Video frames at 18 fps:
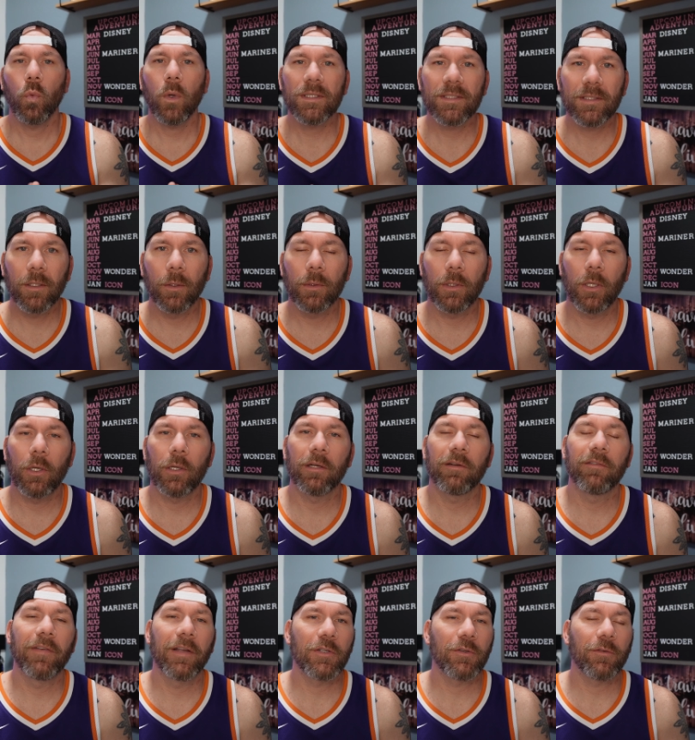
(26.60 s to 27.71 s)
What's going on,
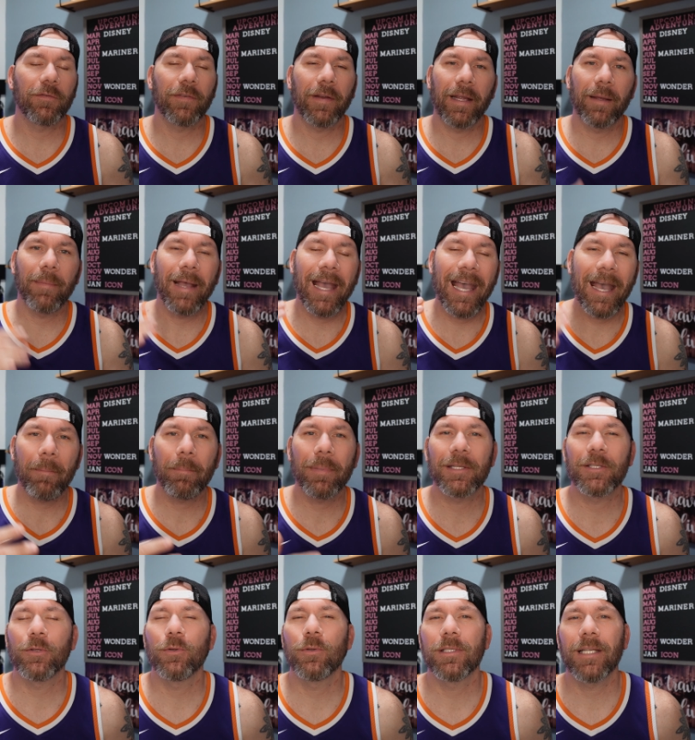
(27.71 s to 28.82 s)
Adventure Fam? Happy
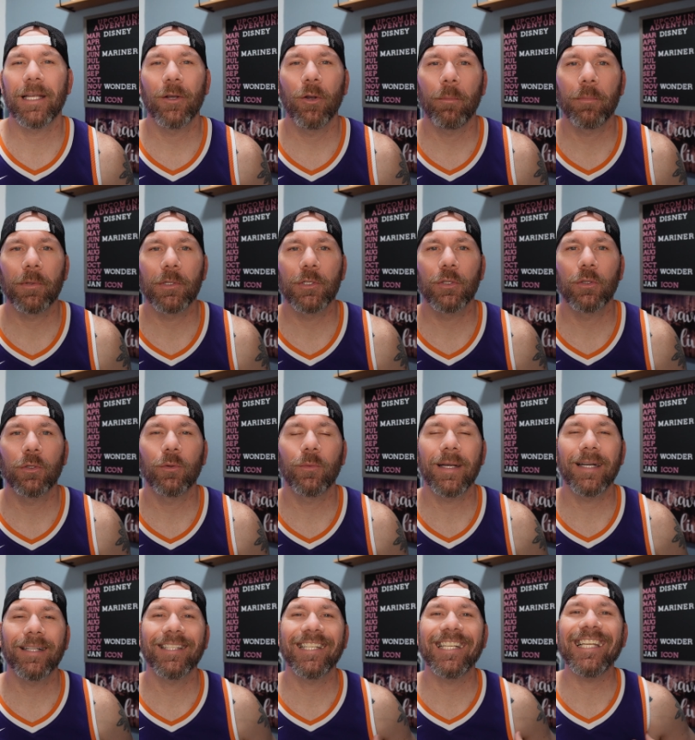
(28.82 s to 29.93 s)
Tuesday. Hope you're doing
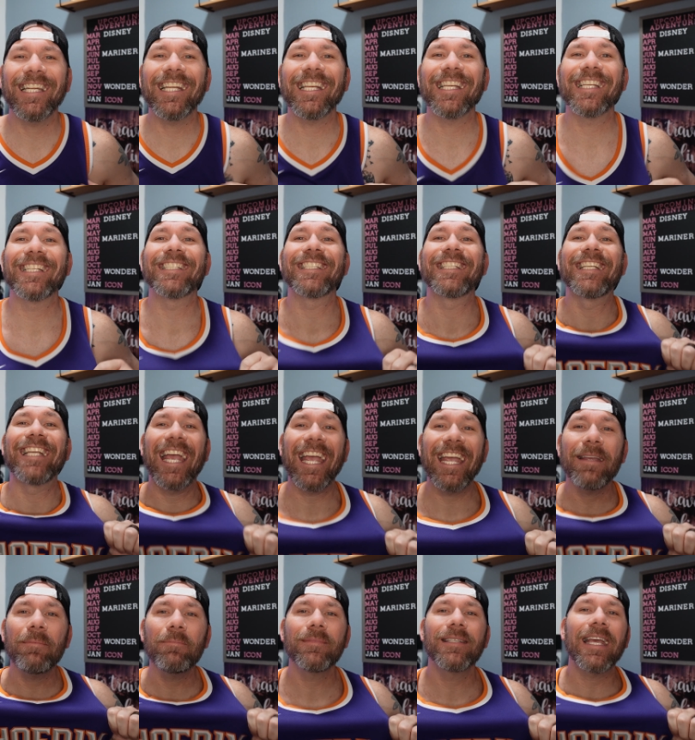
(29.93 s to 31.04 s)
well. It is
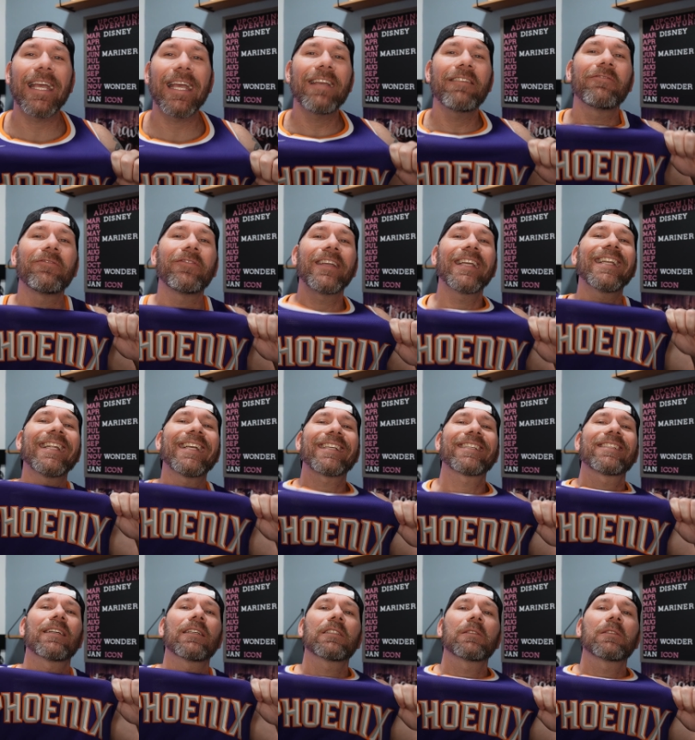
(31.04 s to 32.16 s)
game day. Phoenix
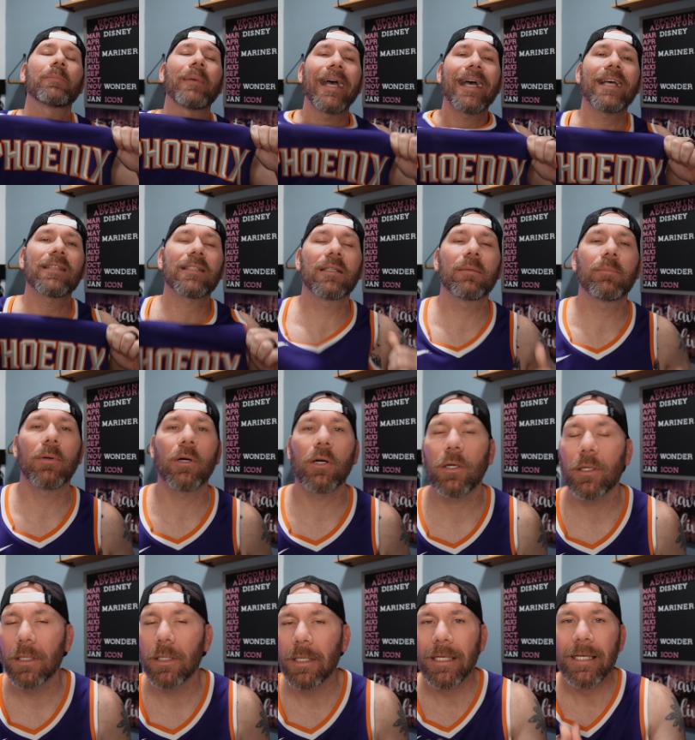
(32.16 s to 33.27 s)
Suns
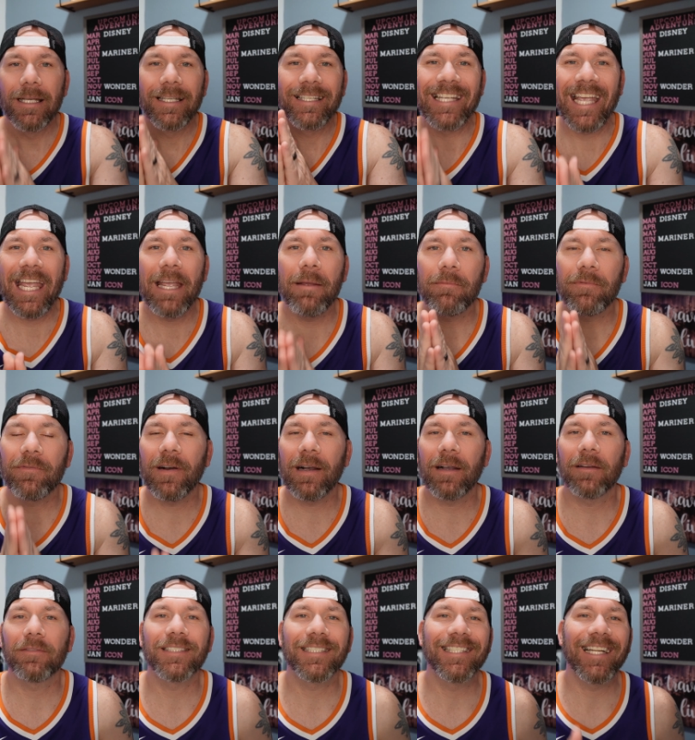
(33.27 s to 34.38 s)
basketball game
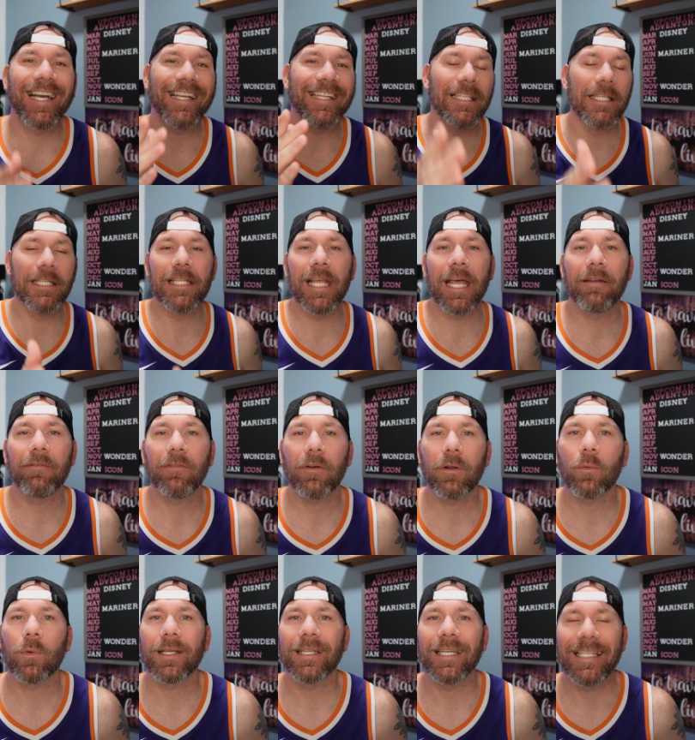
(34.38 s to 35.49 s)
five tonight in Denver.
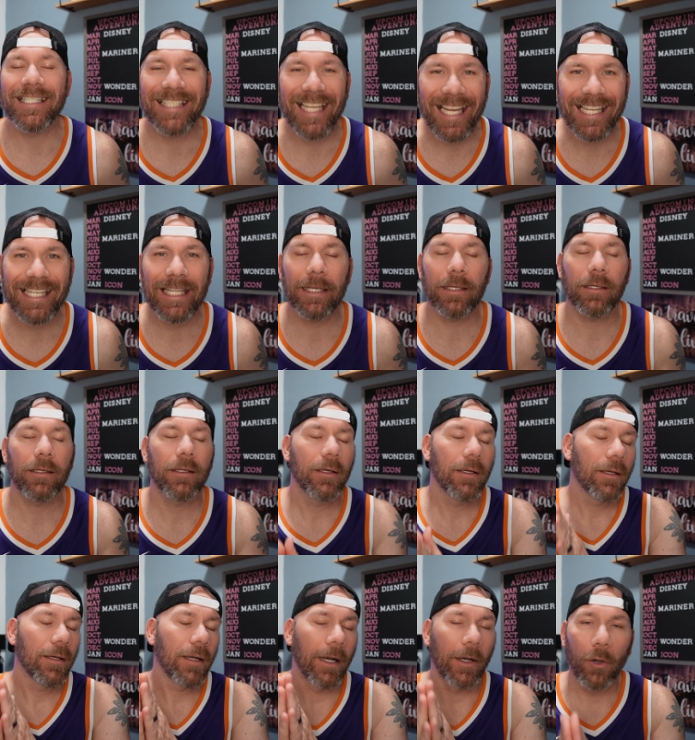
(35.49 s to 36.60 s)
We're going to take it.
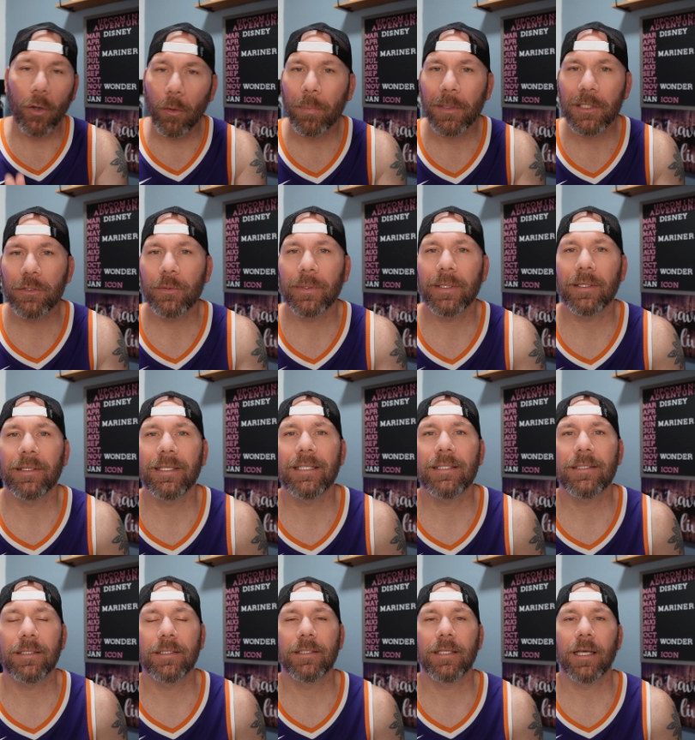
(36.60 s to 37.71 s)
I hope we do at
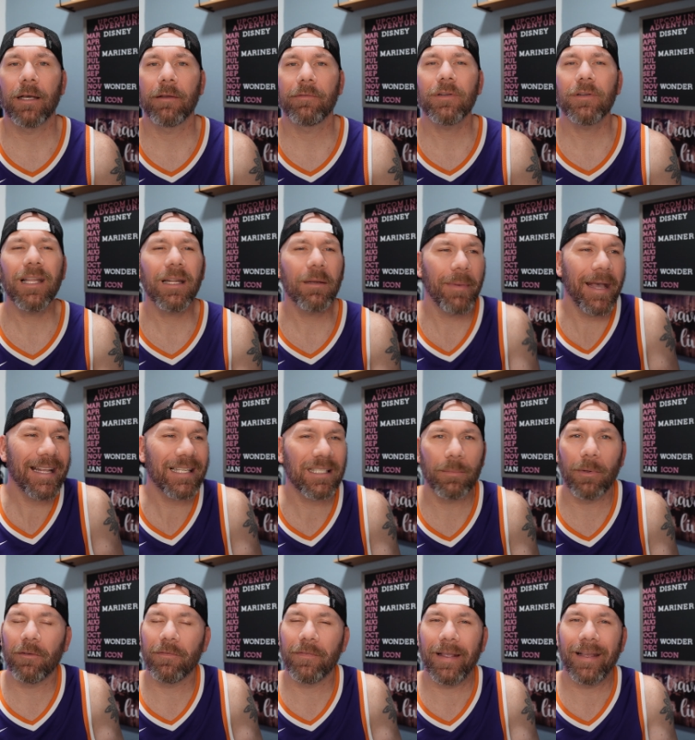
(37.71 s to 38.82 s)
least. And uh, if you're not a
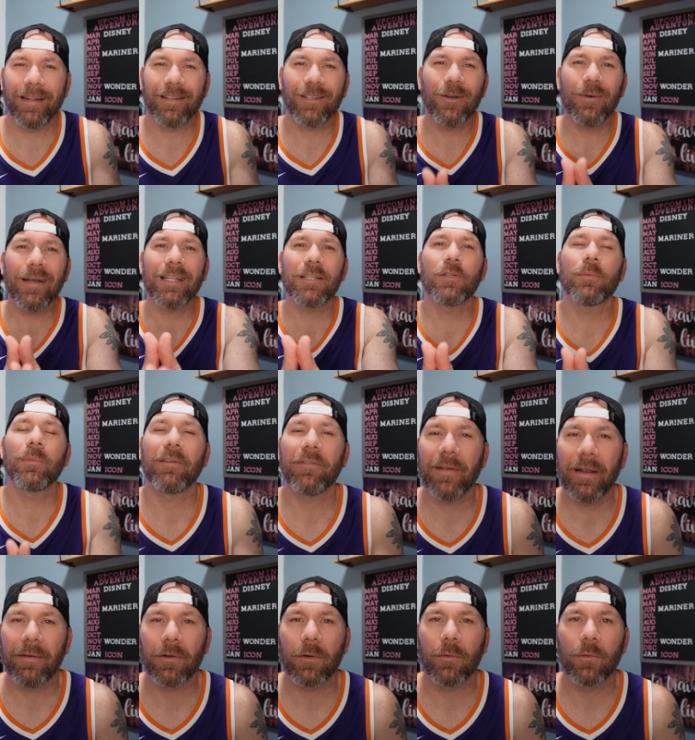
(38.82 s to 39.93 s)
basketball fan, go ahead and do me a
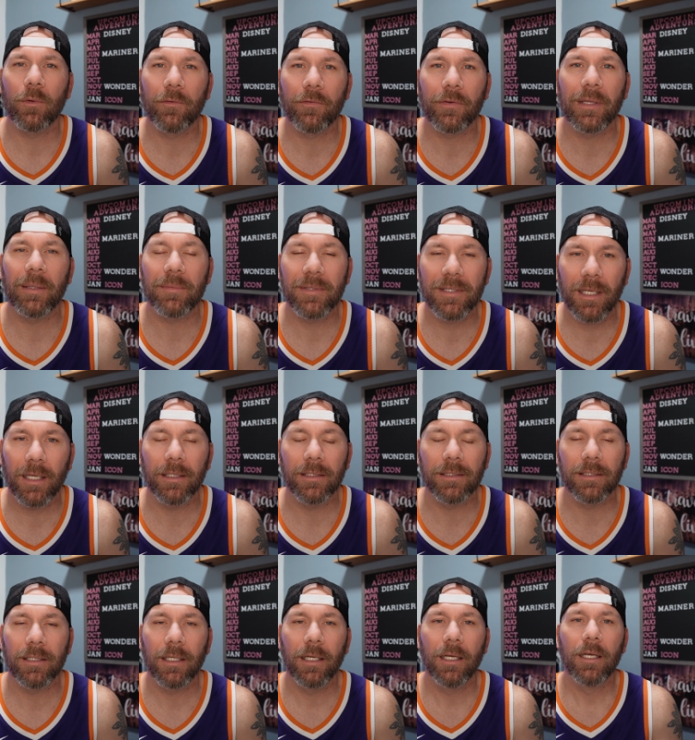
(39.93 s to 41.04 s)
favor and root for them
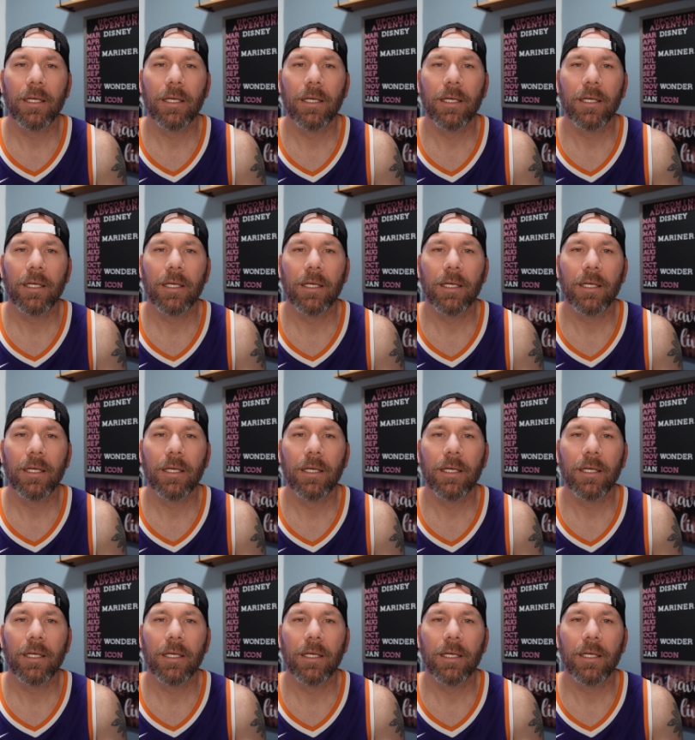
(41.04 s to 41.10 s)
Suns.